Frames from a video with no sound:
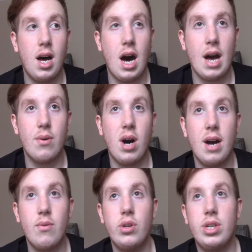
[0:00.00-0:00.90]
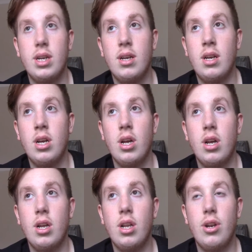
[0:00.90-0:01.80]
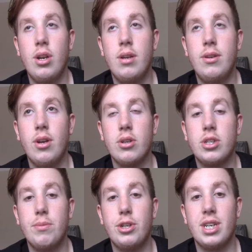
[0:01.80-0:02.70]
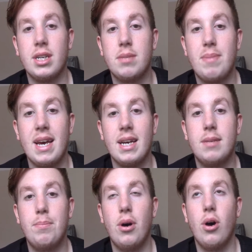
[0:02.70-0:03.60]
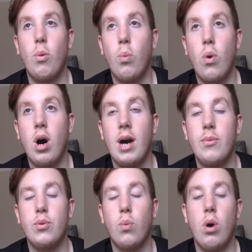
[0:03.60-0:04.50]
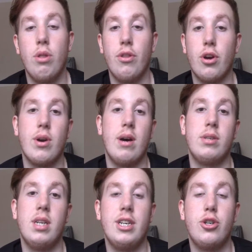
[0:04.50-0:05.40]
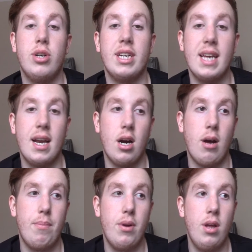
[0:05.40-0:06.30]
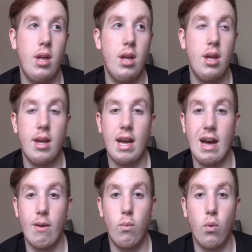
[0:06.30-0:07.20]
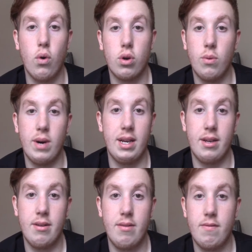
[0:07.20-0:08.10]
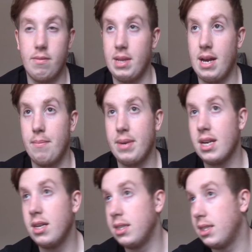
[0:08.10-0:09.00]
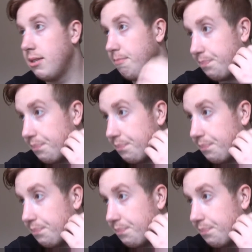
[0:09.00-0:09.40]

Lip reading: I would not so much expect, but I would want the crowd to literally get up and walk away from that, because